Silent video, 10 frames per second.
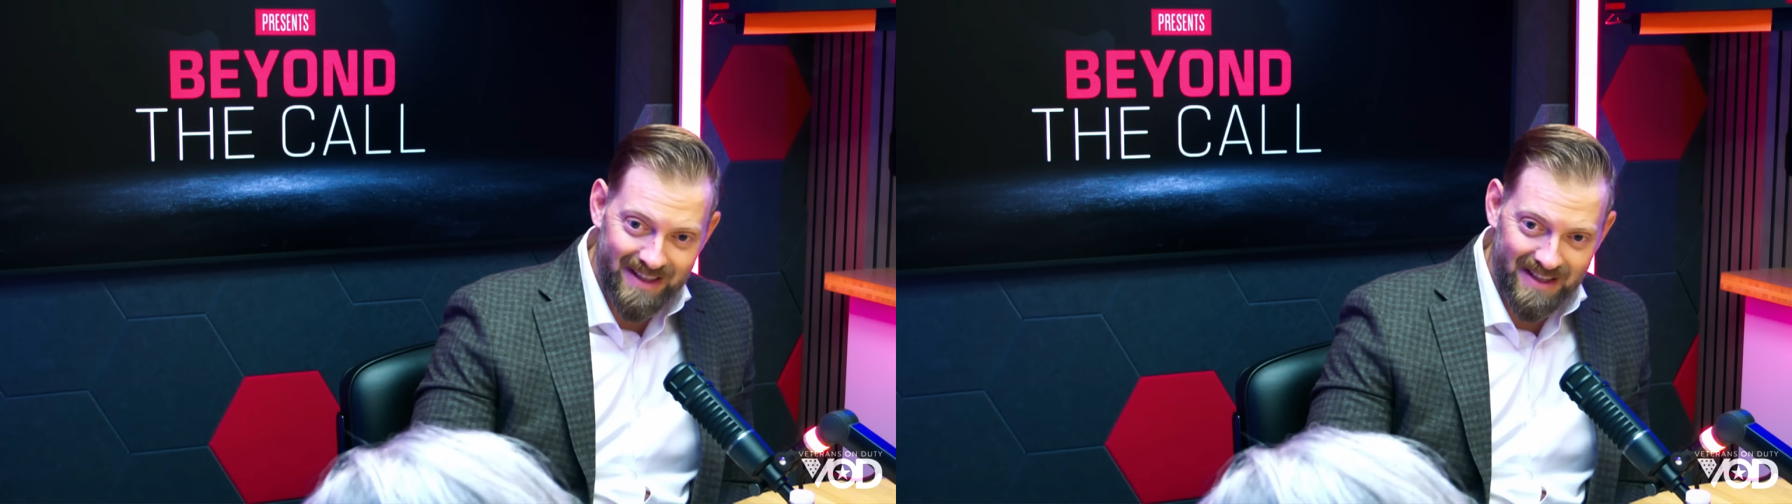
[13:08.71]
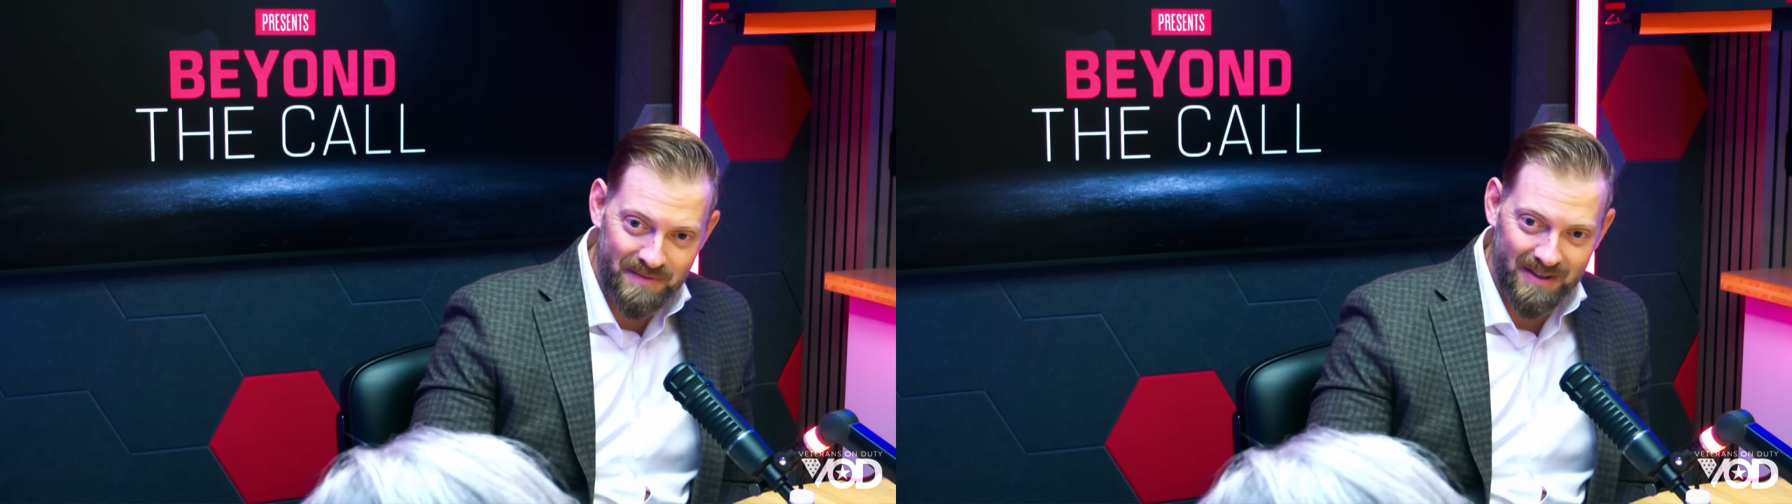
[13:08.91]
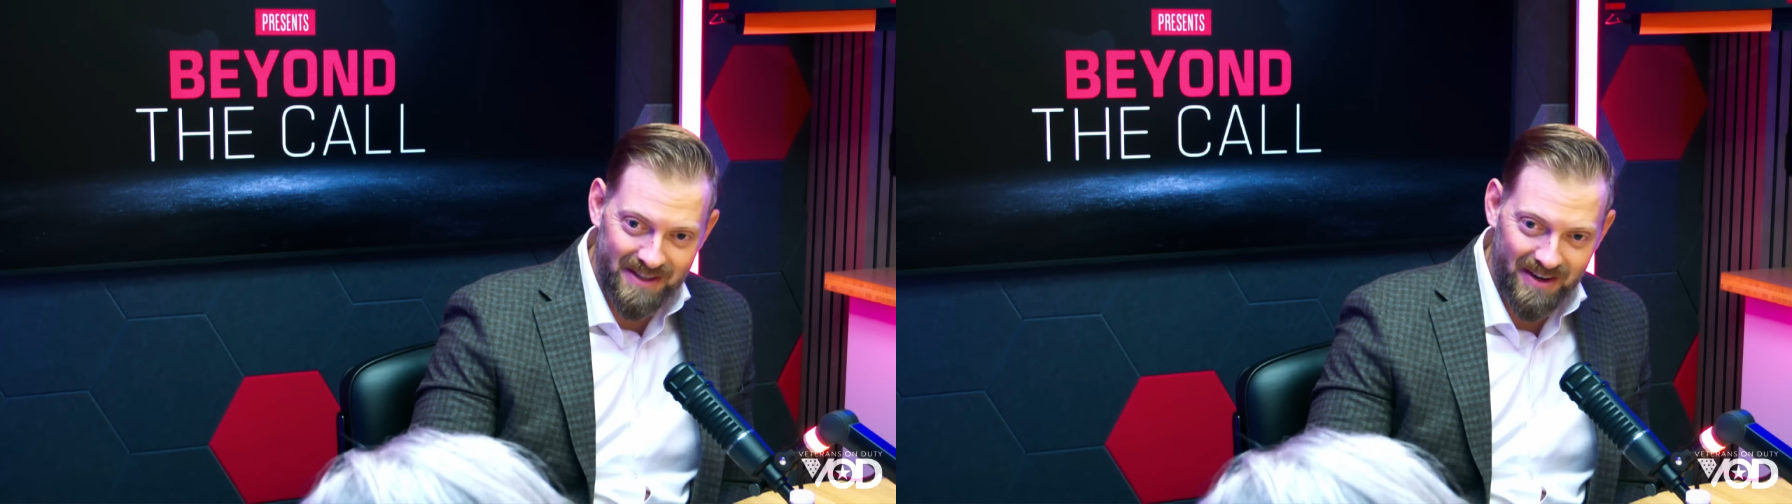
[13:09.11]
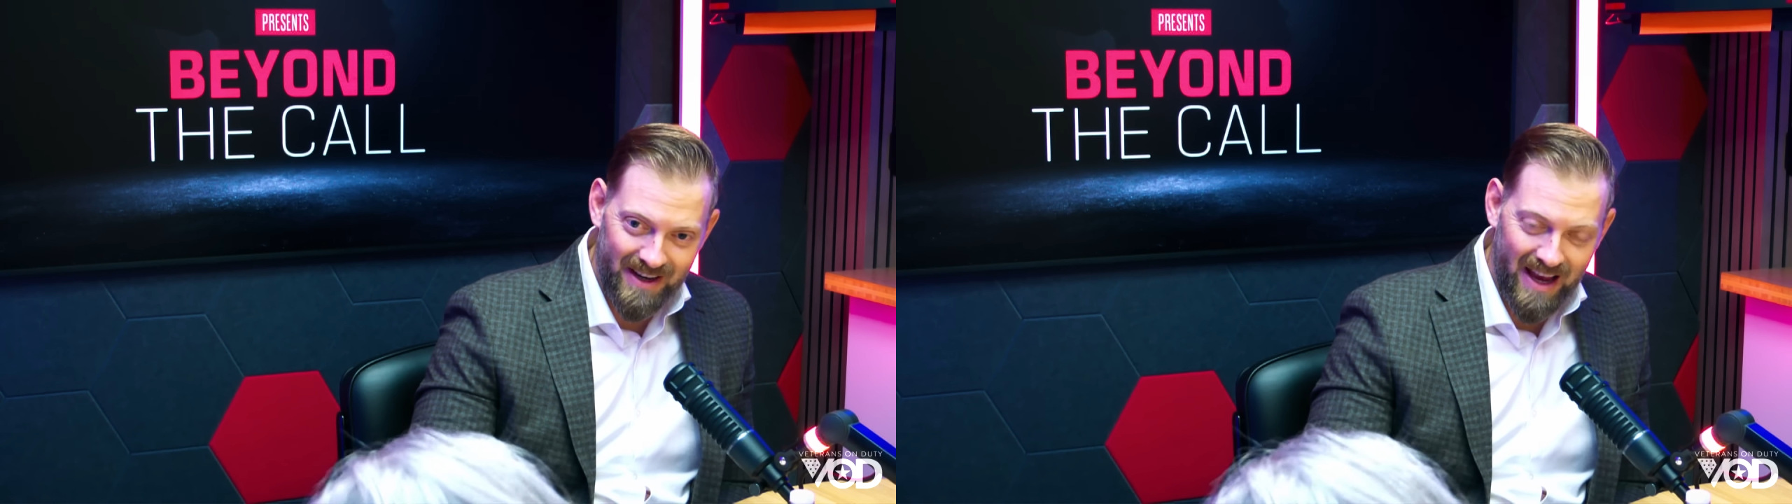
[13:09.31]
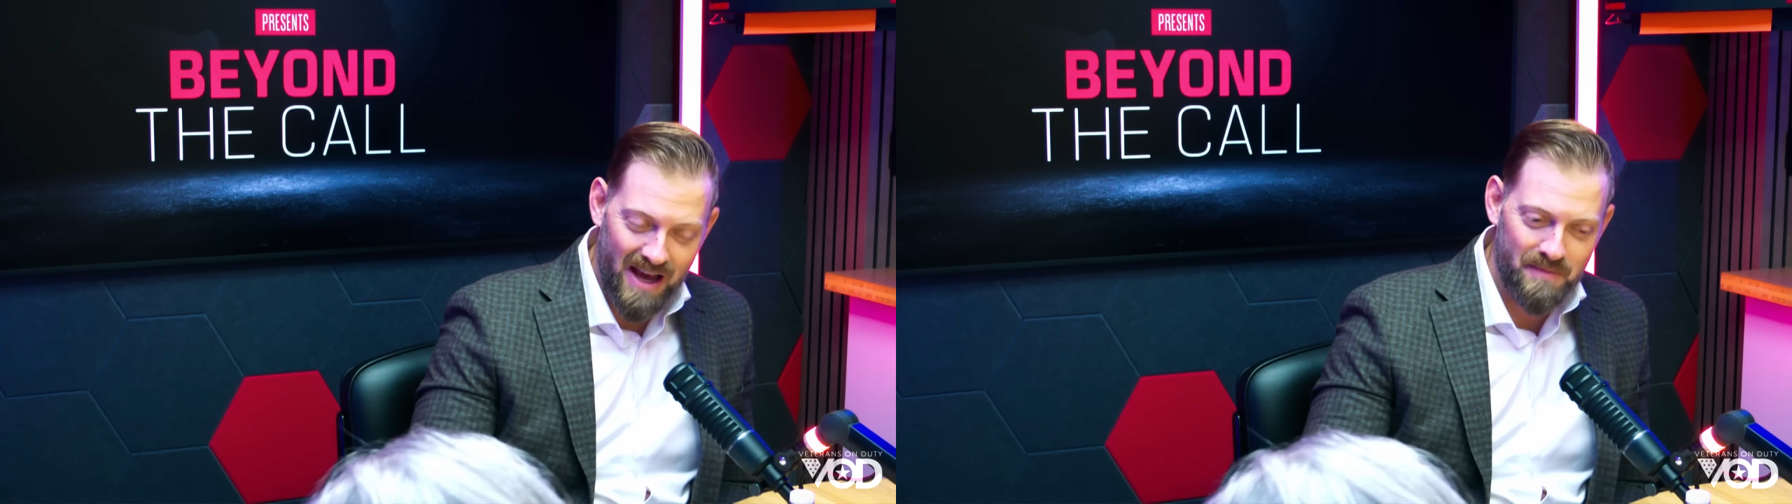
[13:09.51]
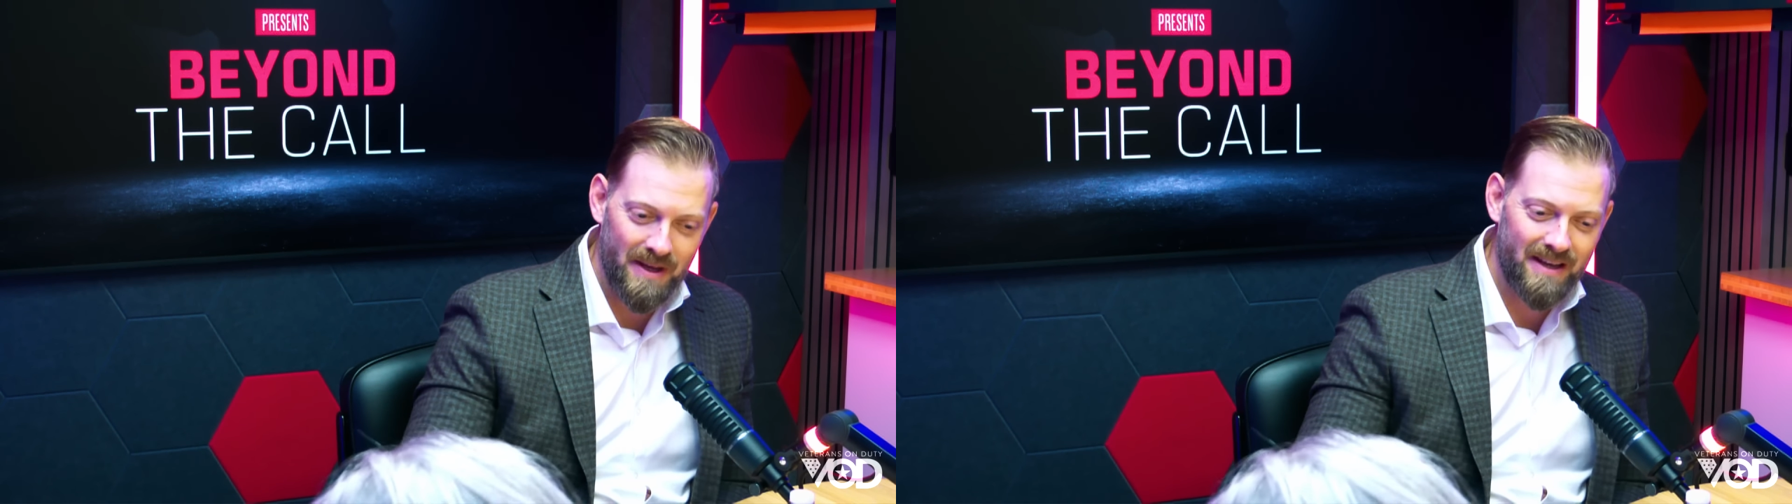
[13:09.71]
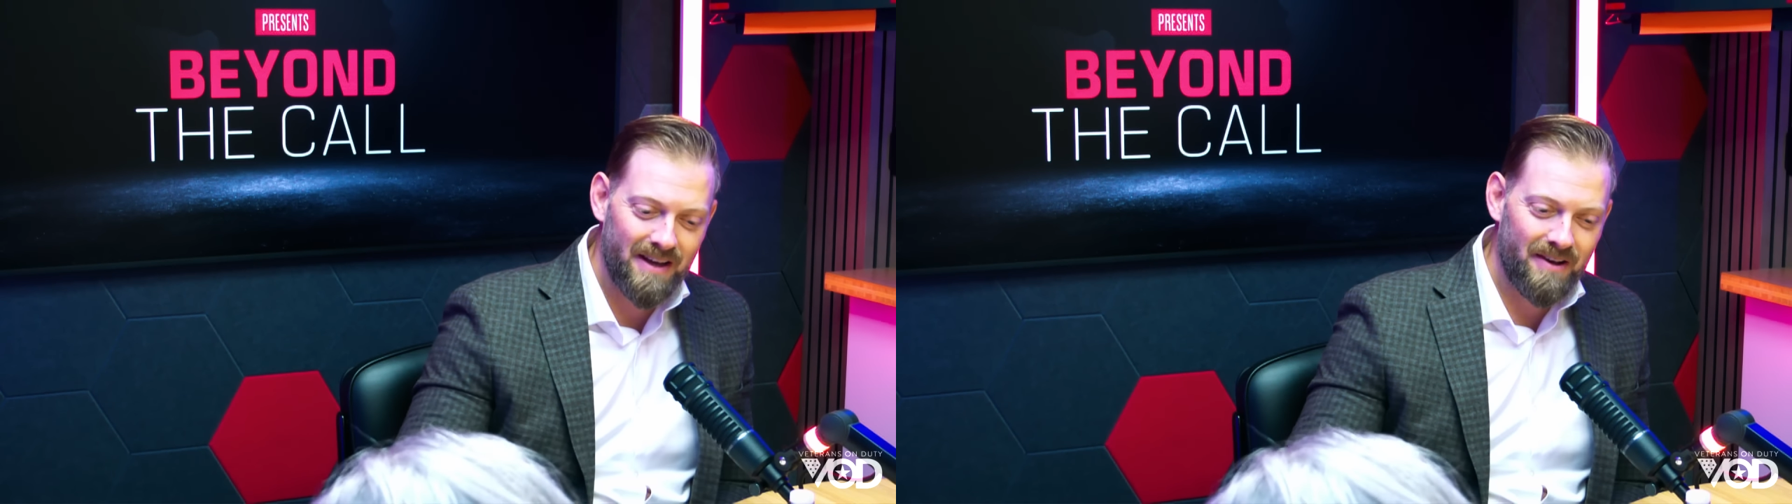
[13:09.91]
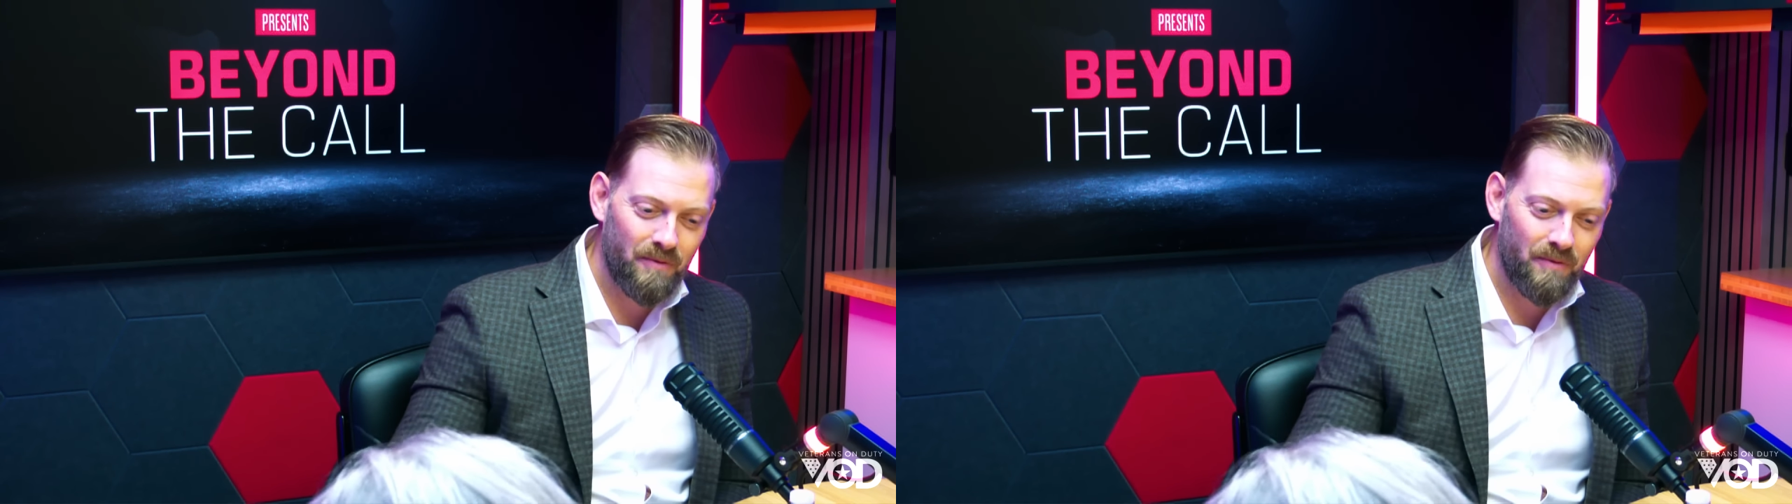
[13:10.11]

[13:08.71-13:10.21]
States Military Academy,